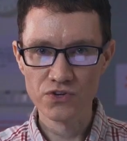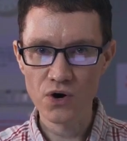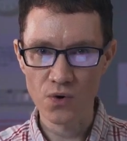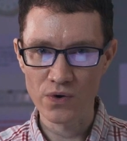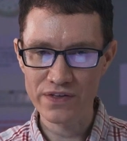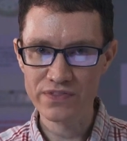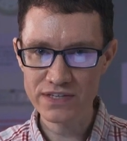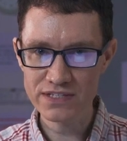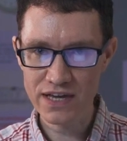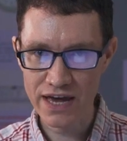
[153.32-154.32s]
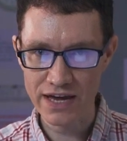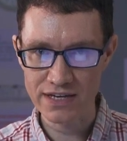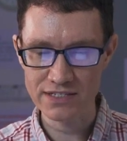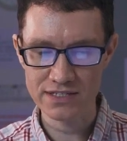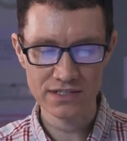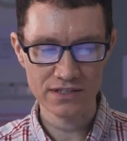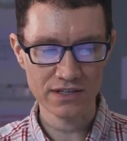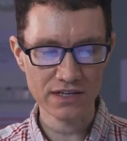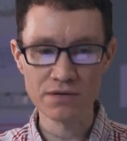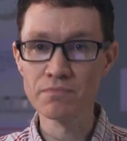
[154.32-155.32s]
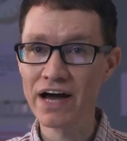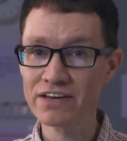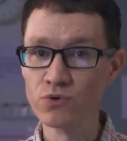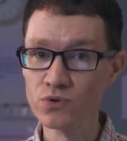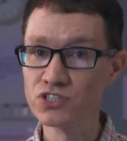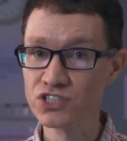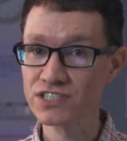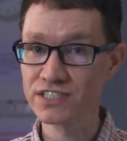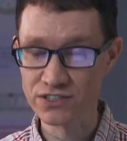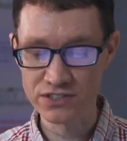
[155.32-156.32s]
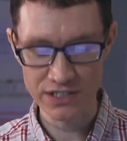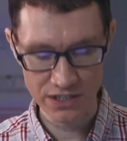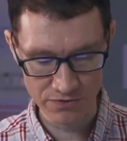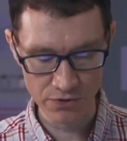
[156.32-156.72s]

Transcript: No, in this case, the combined voltage is still 10